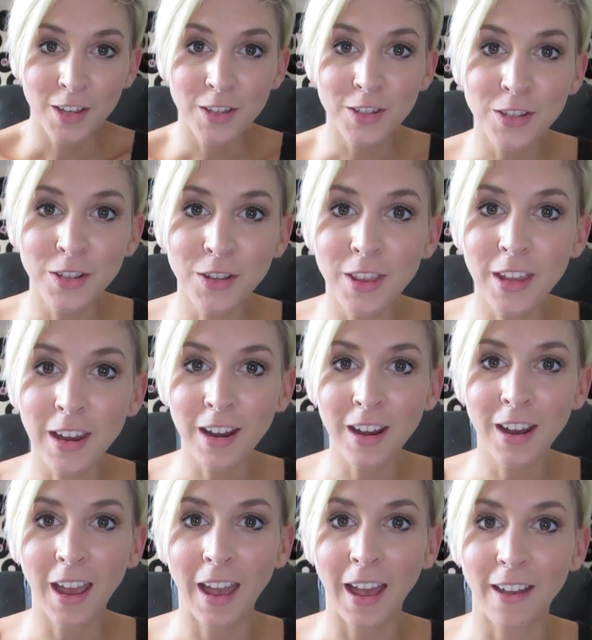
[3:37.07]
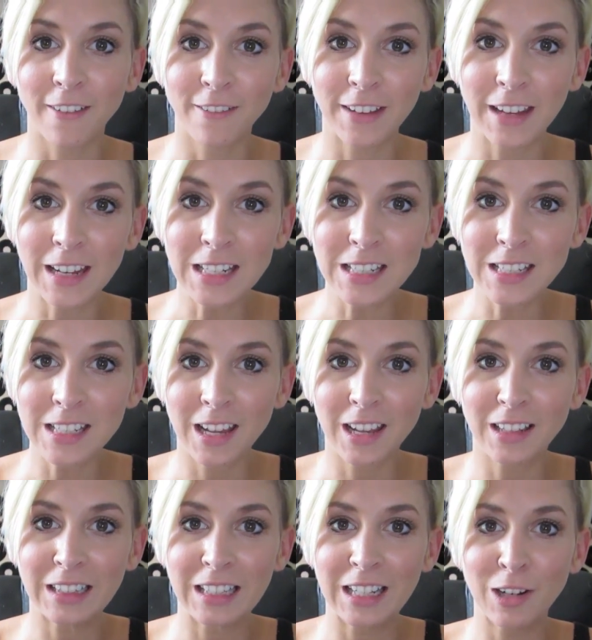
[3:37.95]
So there you have it,
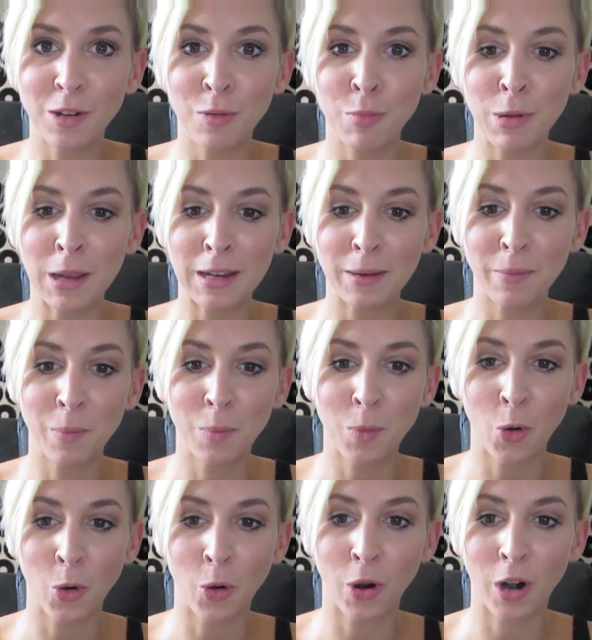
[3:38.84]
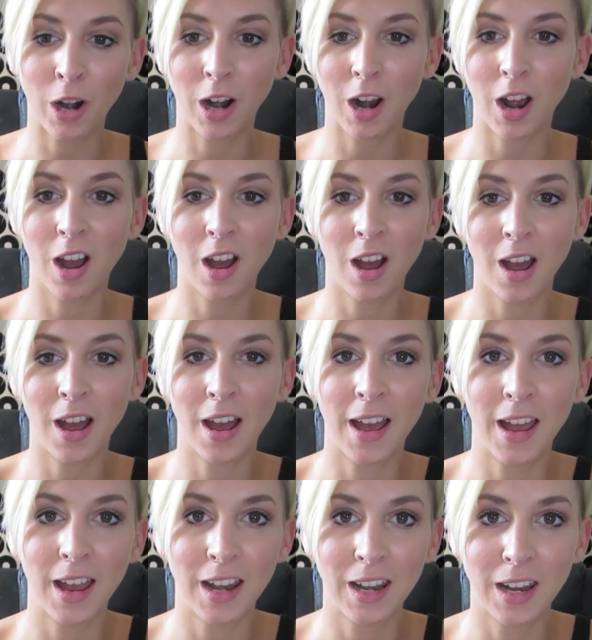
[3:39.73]
a little bit more
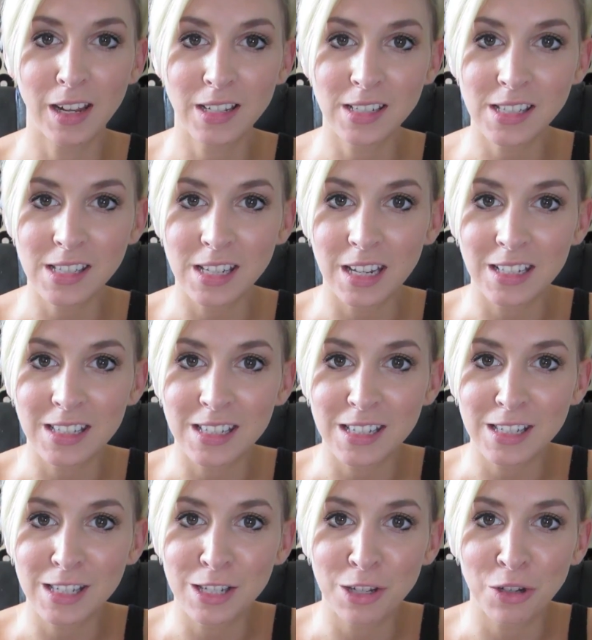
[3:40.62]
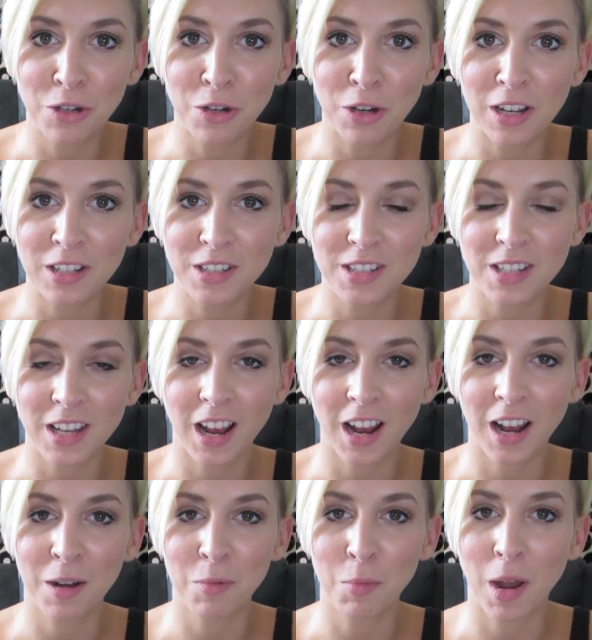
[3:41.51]
on Stacey's secrets
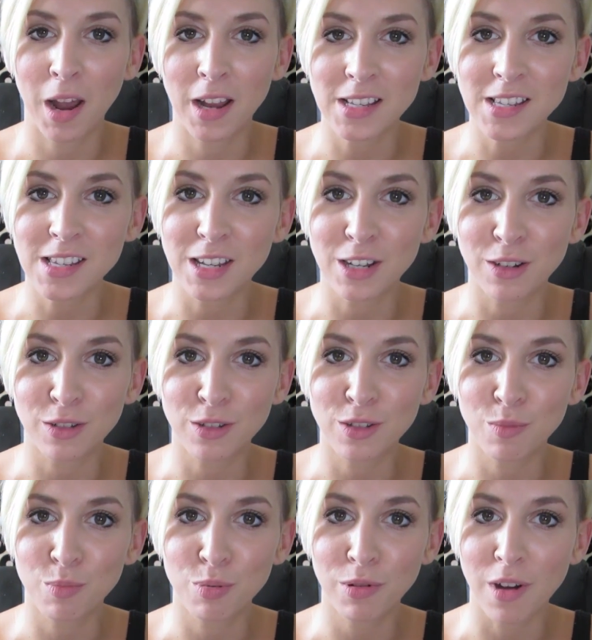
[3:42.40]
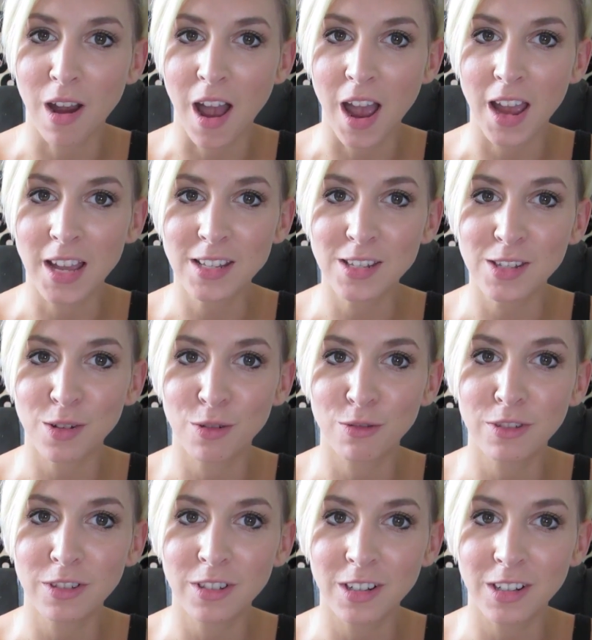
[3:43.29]
and my secret surprise. So
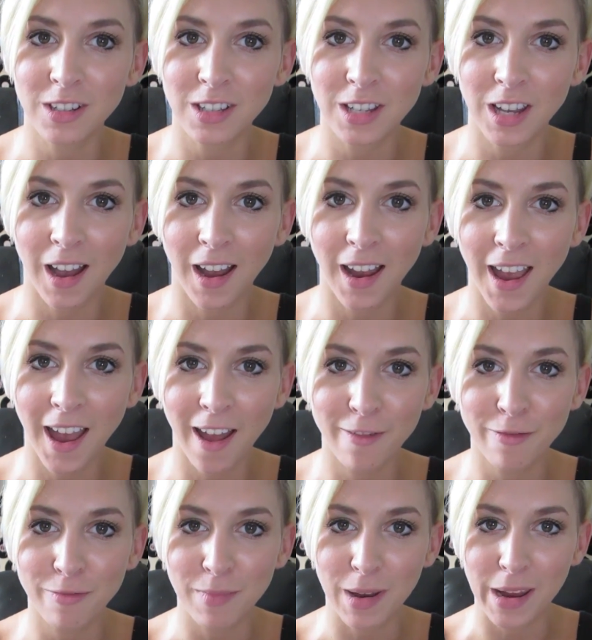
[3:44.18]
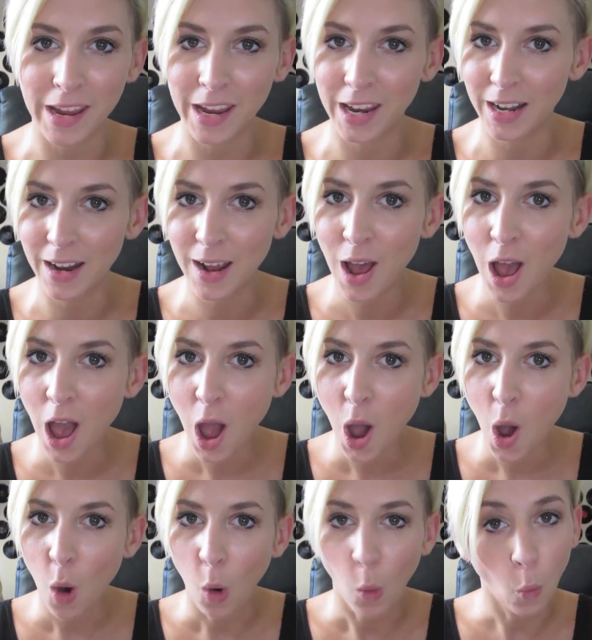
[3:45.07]
clearly I have made
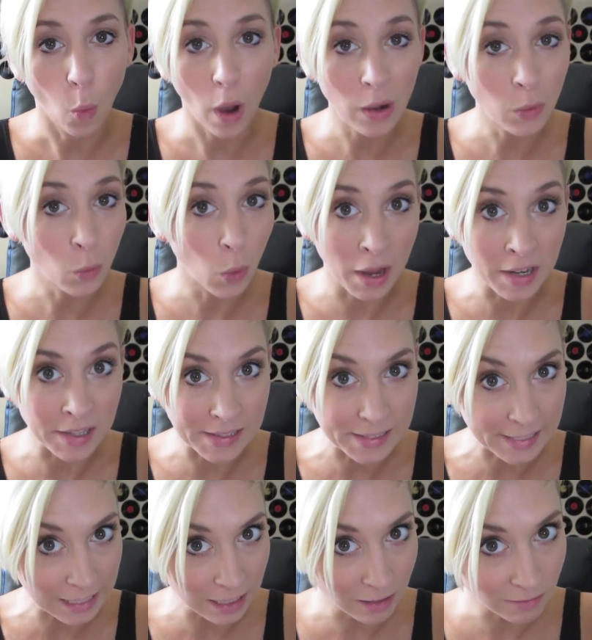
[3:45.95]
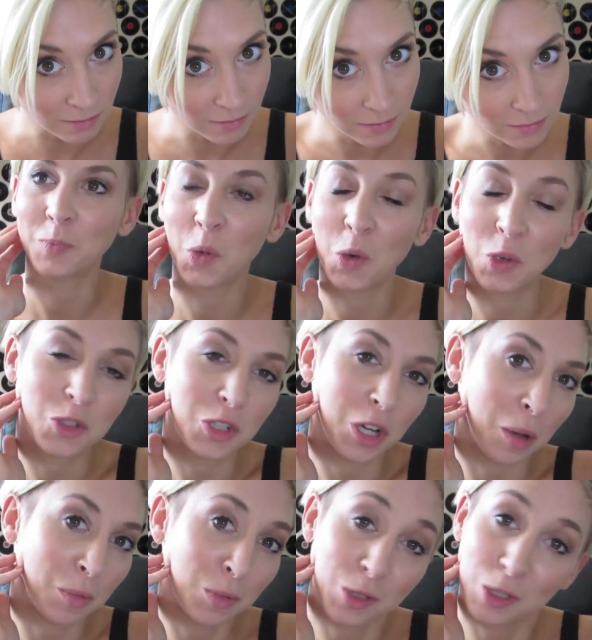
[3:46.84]
one onesie, or
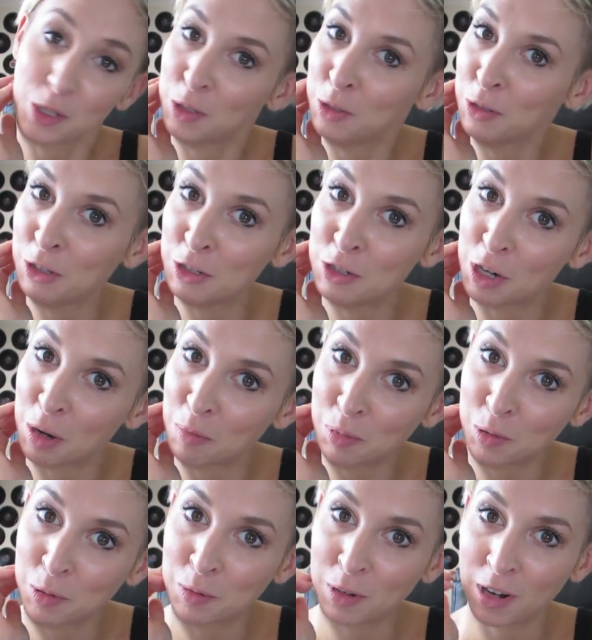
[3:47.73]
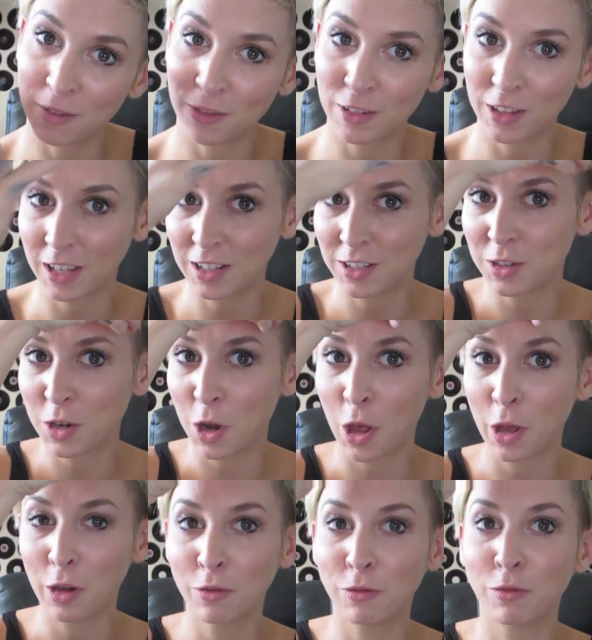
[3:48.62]
jumpsuit, or jumper, whatever you like to
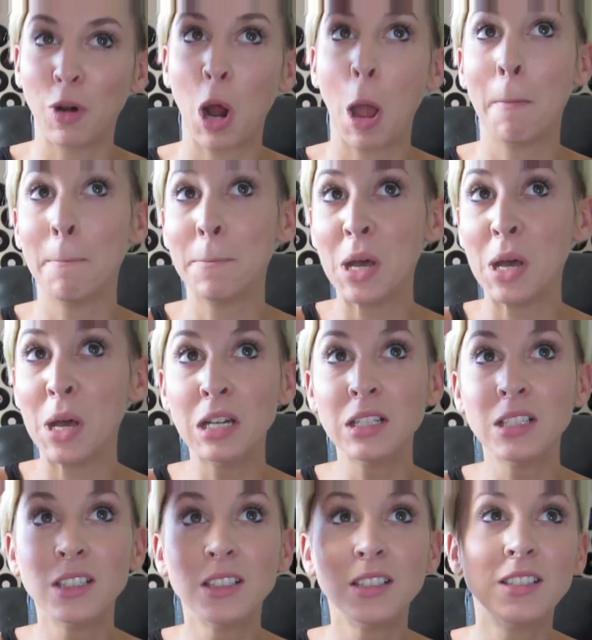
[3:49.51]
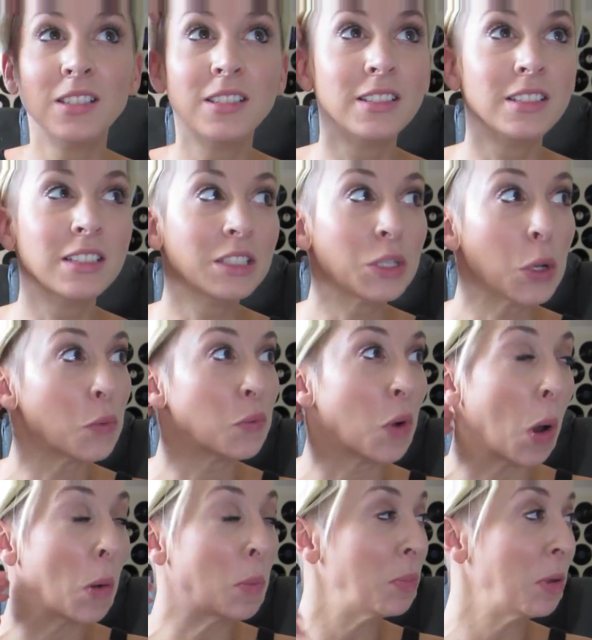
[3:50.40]
call it, rompa,
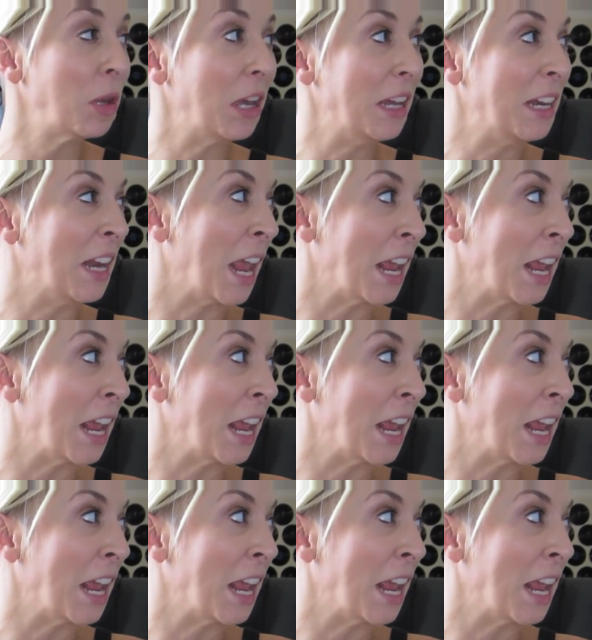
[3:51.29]
rompa in